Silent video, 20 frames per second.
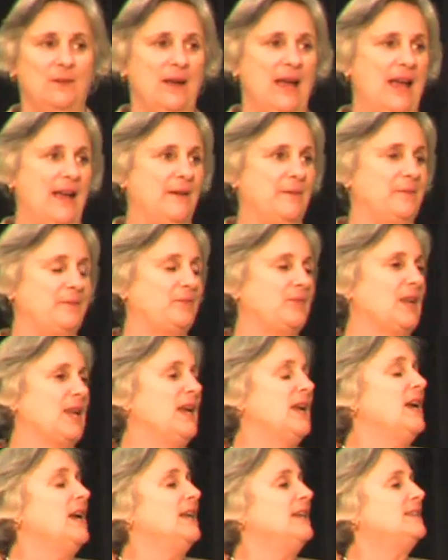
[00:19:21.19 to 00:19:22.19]
Okay?
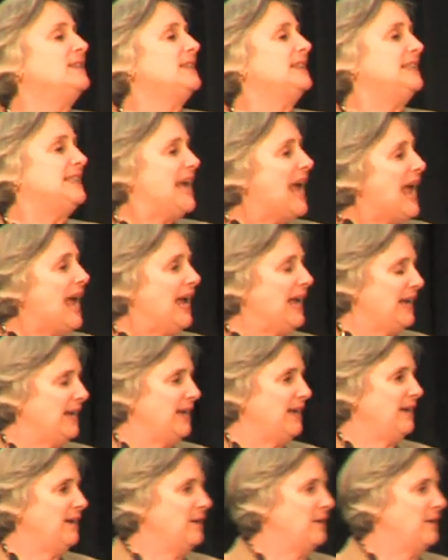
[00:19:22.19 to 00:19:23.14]
Today,